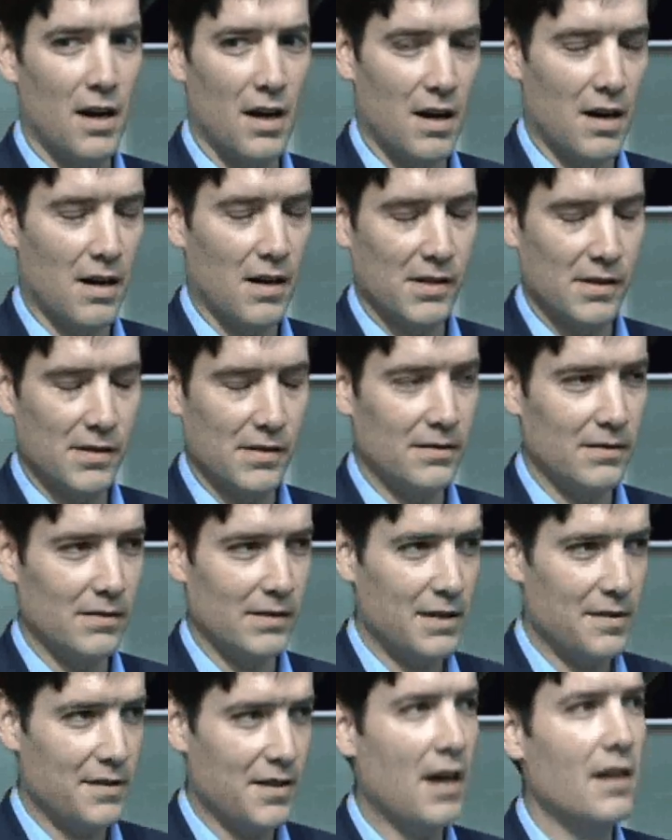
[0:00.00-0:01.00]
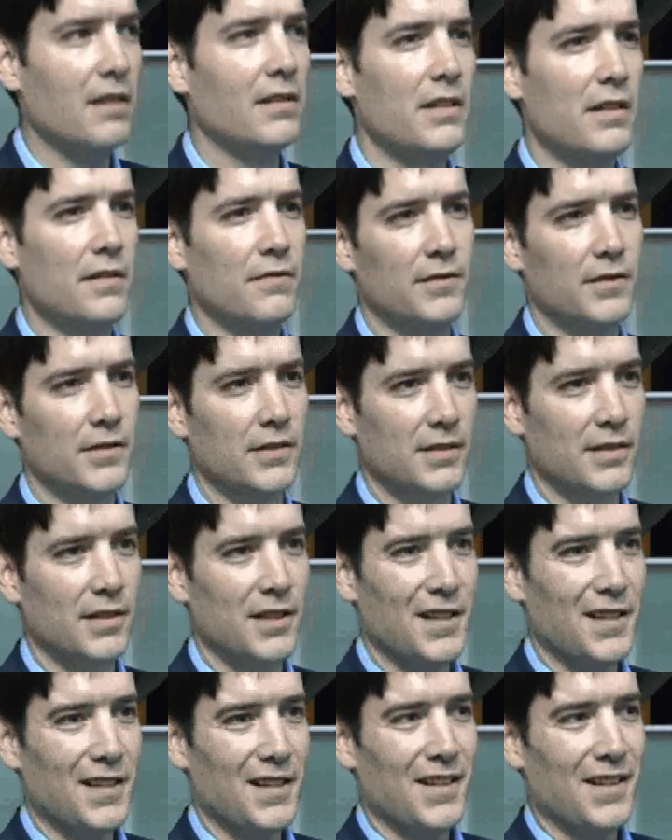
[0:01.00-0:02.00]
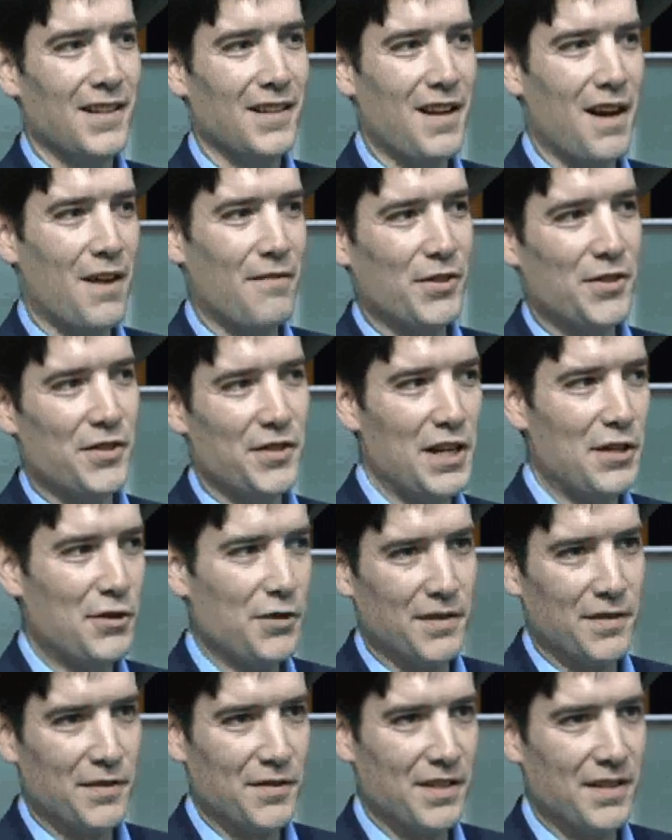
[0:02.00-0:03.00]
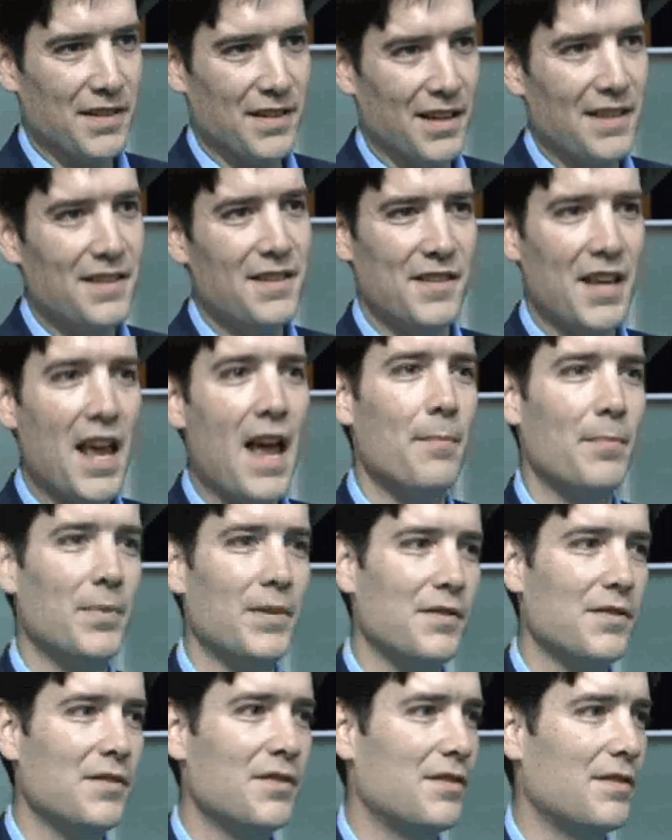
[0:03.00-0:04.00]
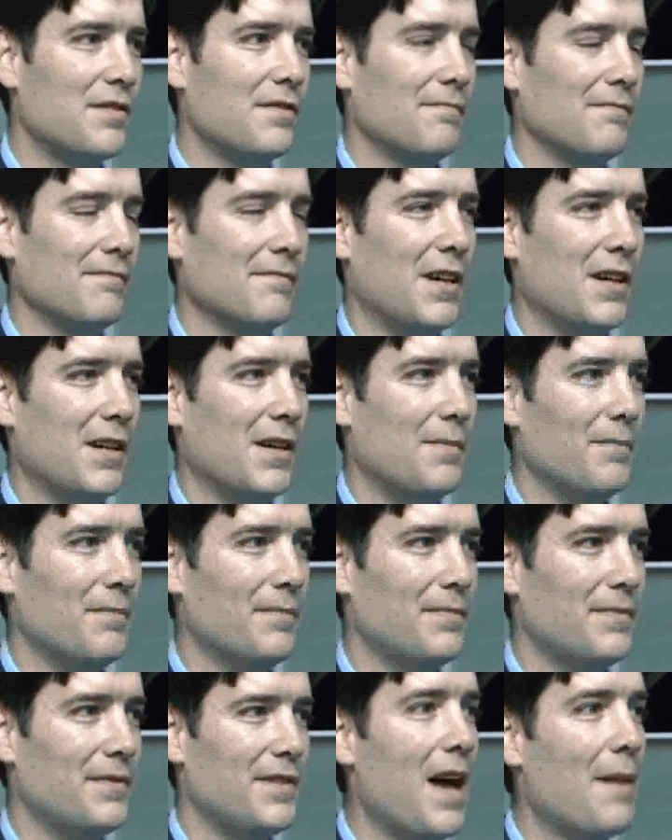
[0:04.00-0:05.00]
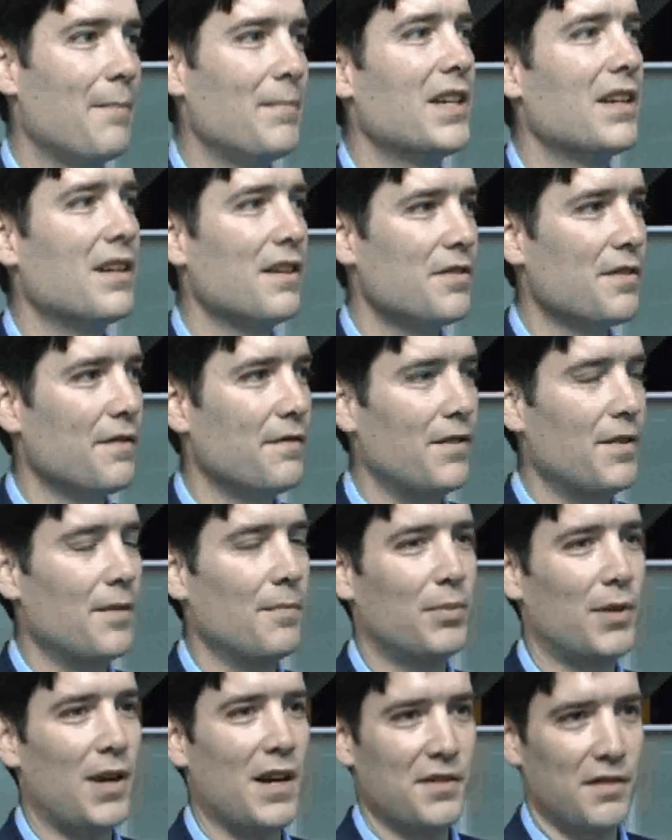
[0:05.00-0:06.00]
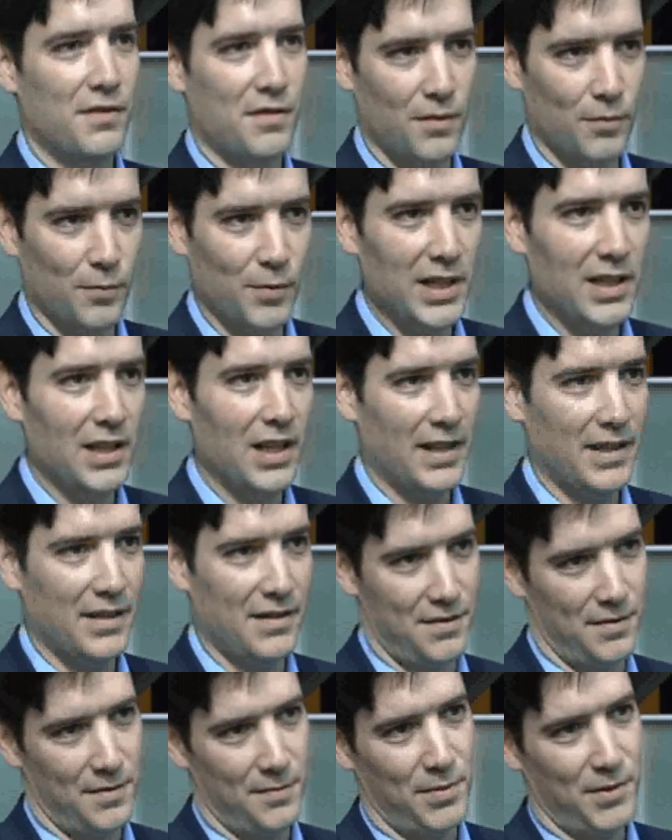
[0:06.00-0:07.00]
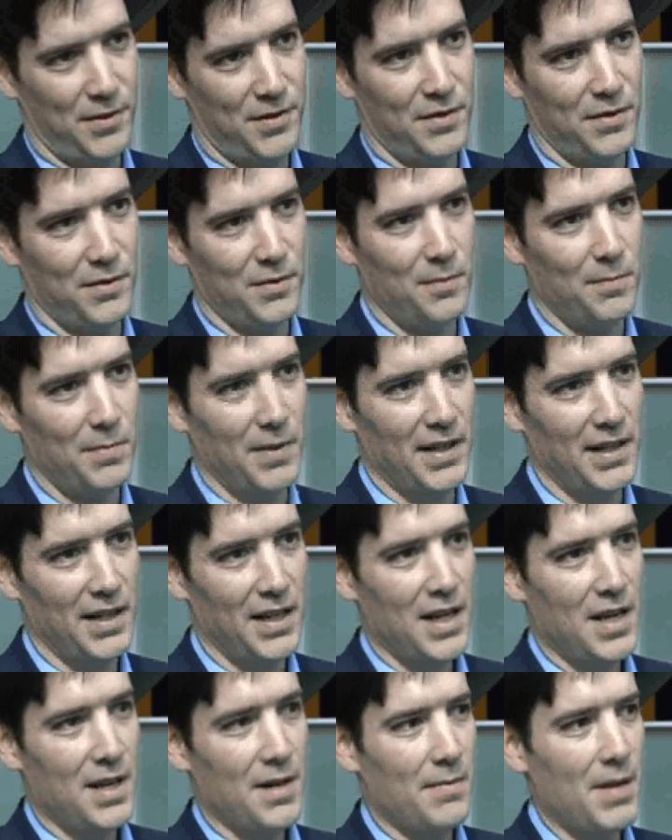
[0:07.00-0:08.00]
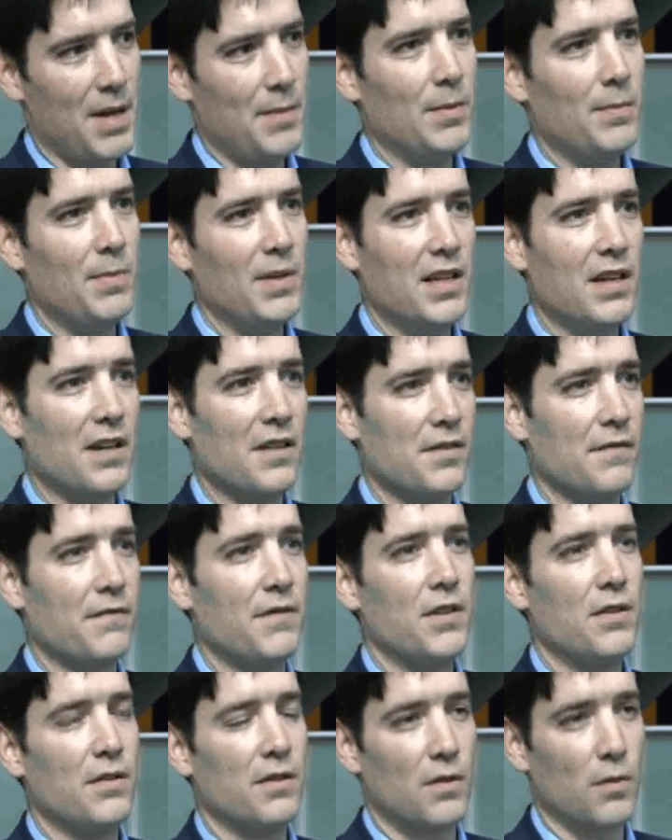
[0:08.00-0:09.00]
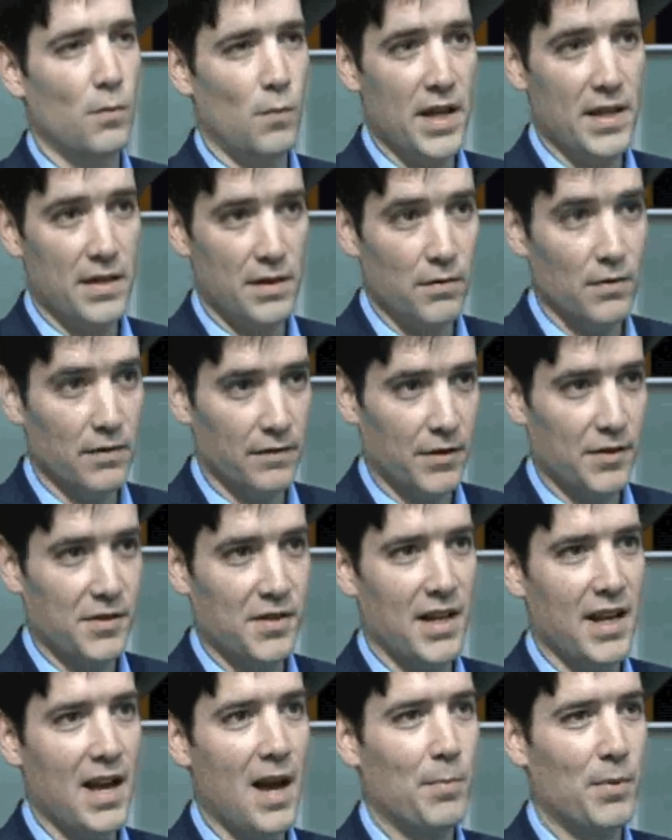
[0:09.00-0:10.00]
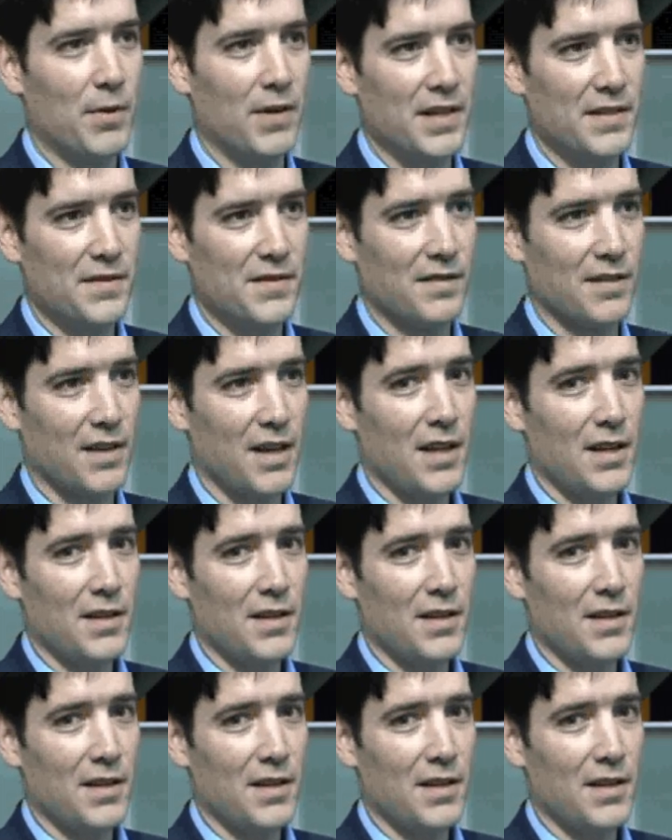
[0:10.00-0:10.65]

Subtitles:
are entirely different conversations, and this happens not because of the process that we'd like to pursue, but maybe because of the way the university operates.